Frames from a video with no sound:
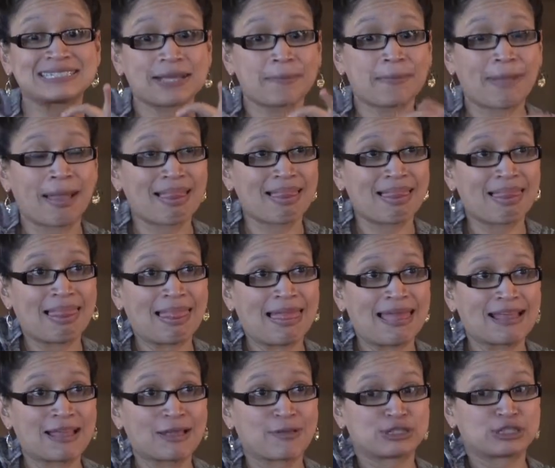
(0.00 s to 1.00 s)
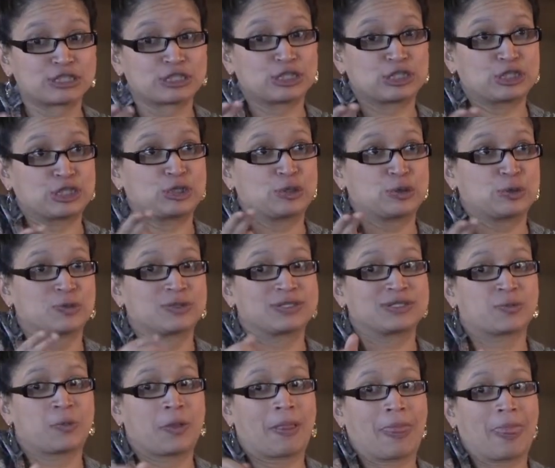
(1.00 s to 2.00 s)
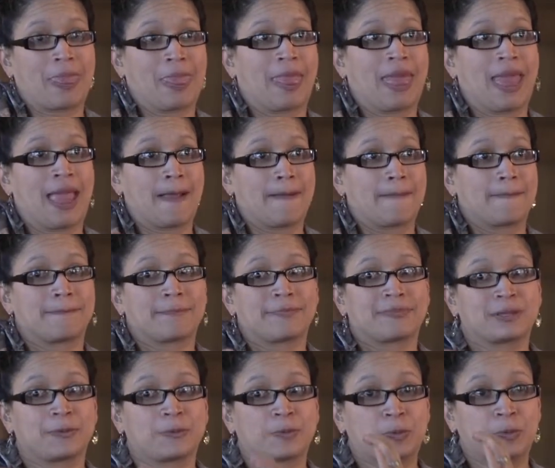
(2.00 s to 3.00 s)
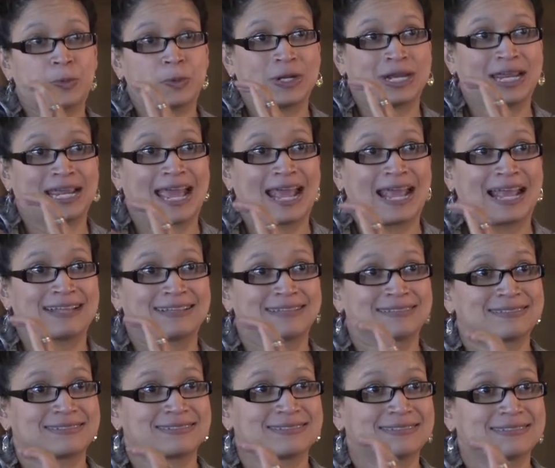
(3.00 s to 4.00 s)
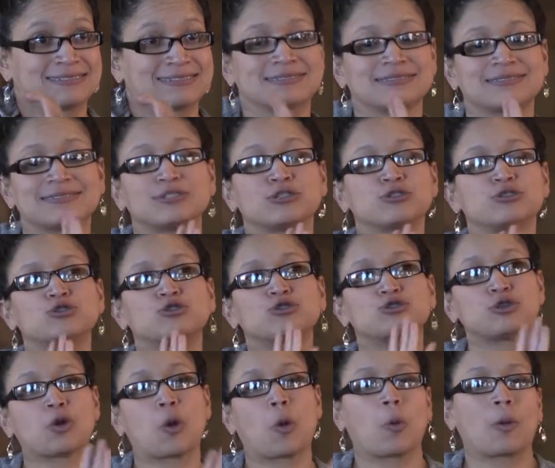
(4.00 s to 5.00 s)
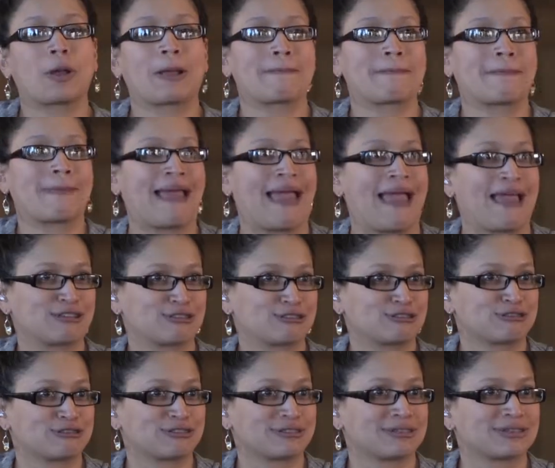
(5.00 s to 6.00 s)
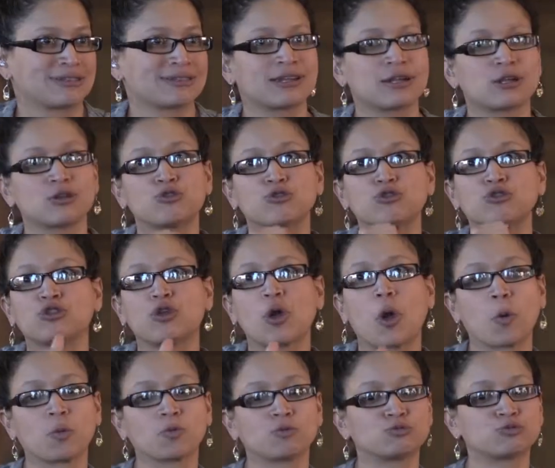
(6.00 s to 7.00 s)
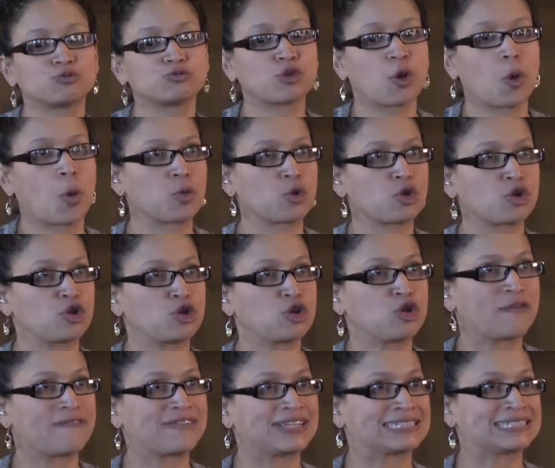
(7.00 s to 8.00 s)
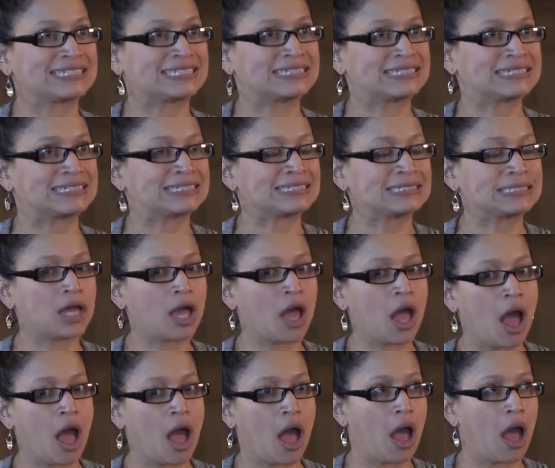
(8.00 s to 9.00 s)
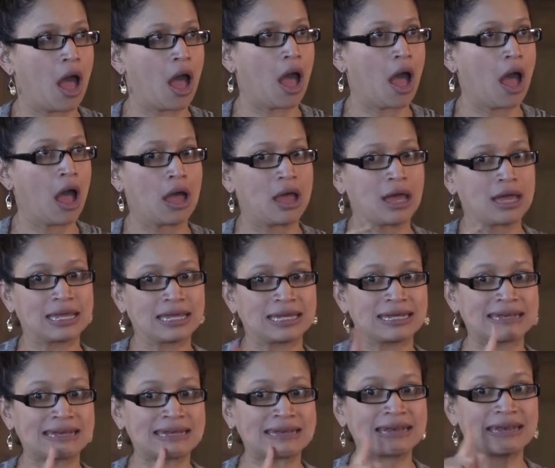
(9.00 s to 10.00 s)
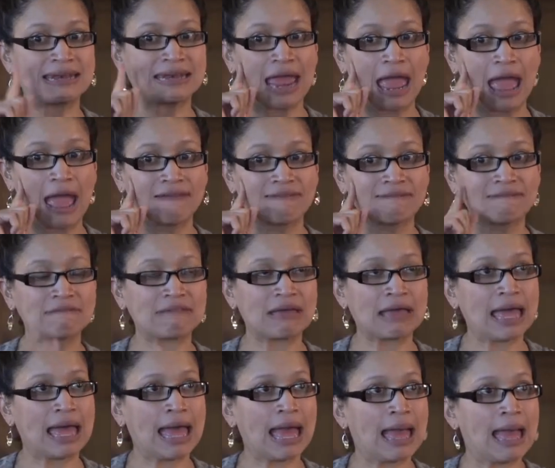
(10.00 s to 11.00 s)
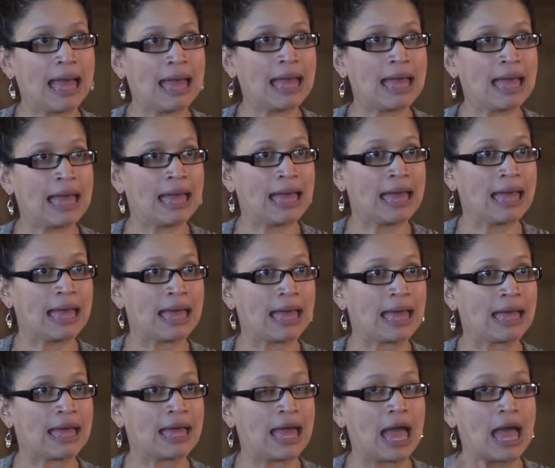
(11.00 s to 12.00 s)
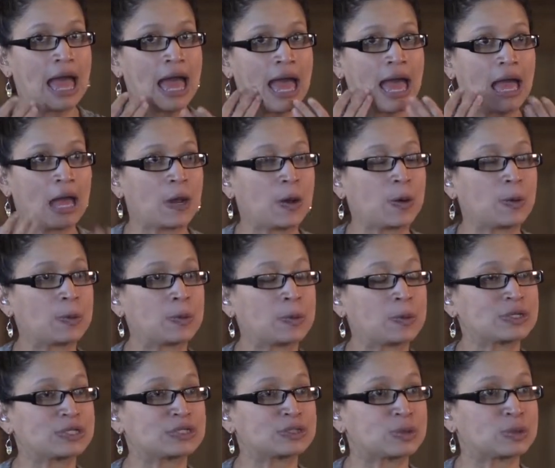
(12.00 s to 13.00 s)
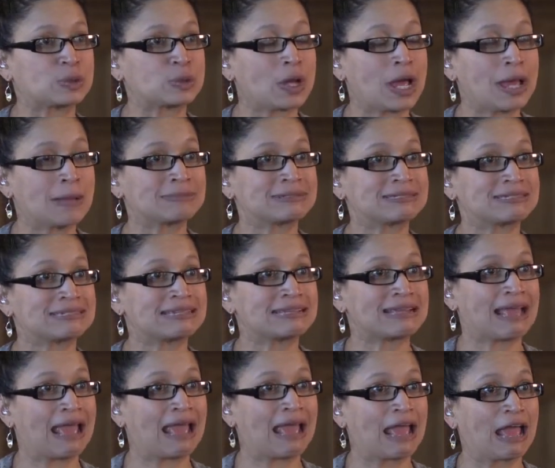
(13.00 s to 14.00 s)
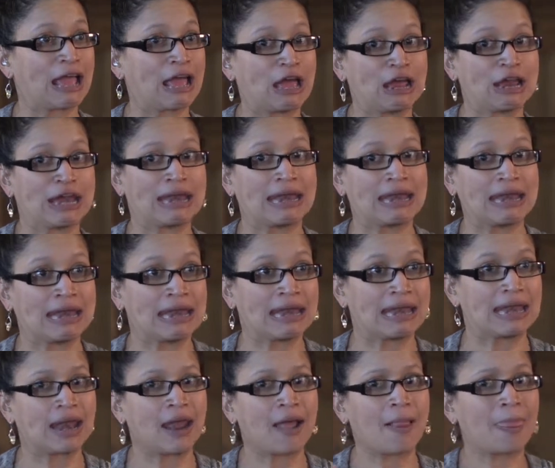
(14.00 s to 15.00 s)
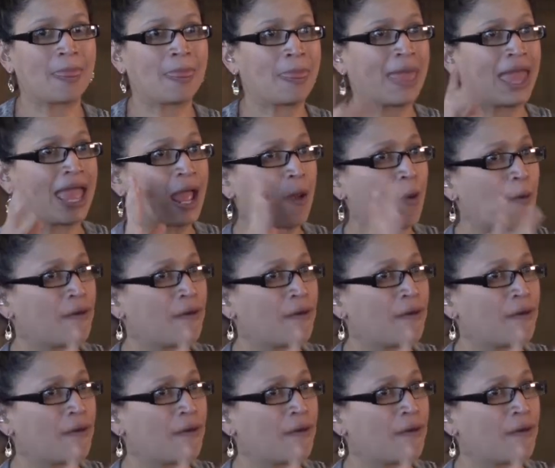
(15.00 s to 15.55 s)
So I would say communicate in simple terms, use simple language to ensure that communication is achieved. Show compassion. A deaf victim may be anxious and unable to communicate clearly. They may be scared.